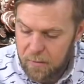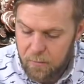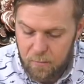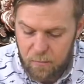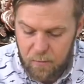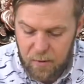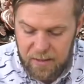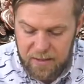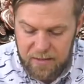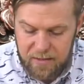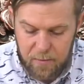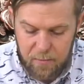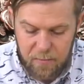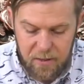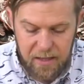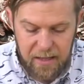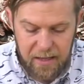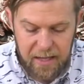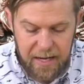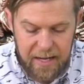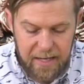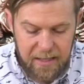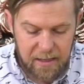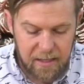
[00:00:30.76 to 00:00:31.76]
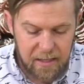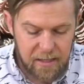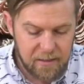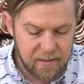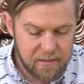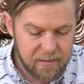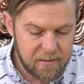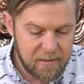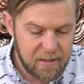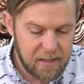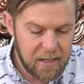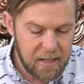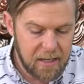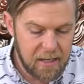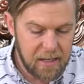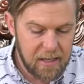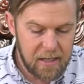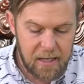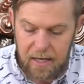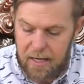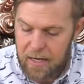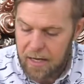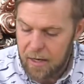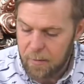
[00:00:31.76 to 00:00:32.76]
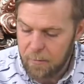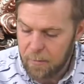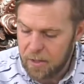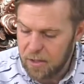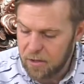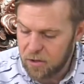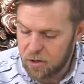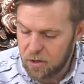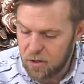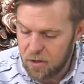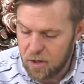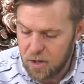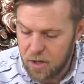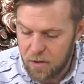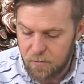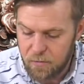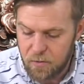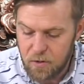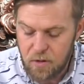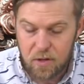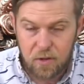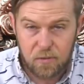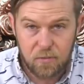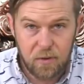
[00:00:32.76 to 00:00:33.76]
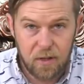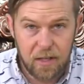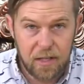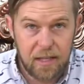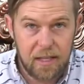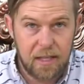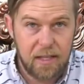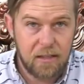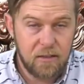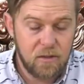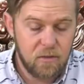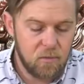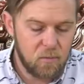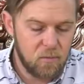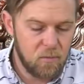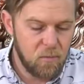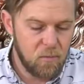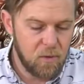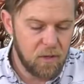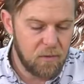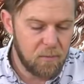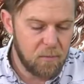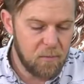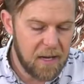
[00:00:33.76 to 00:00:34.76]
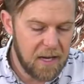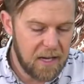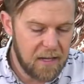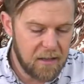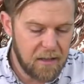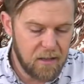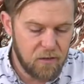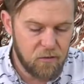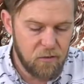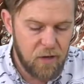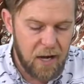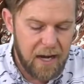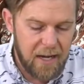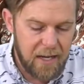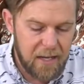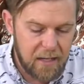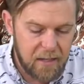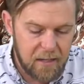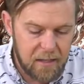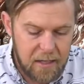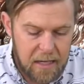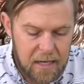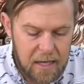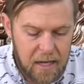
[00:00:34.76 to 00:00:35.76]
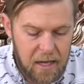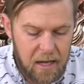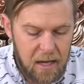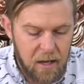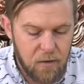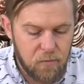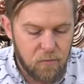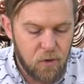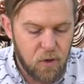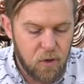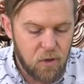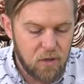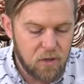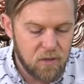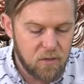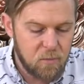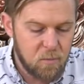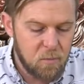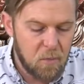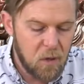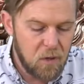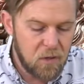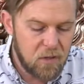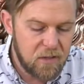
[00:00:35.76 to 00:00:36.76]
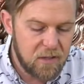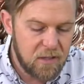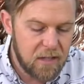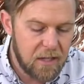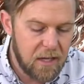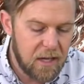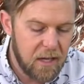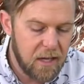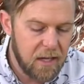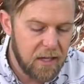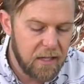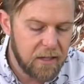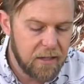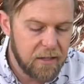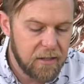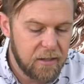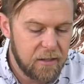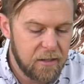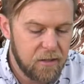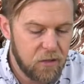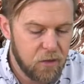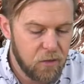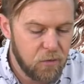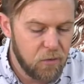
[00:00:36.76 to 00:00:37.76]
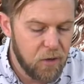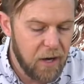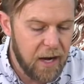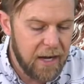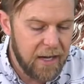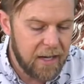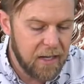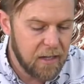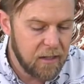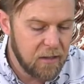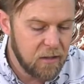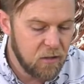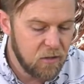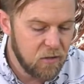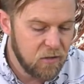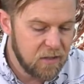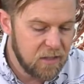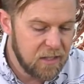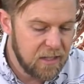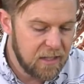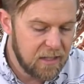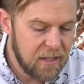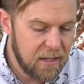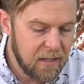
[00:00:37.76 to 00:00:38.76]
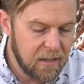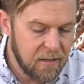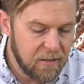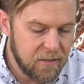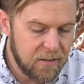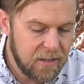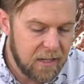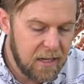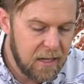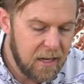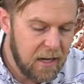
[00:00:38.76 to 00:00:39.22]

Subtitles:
But something like this, and I'm going to show you a few different things with making the dragon and focus mostly on the dragon and those details.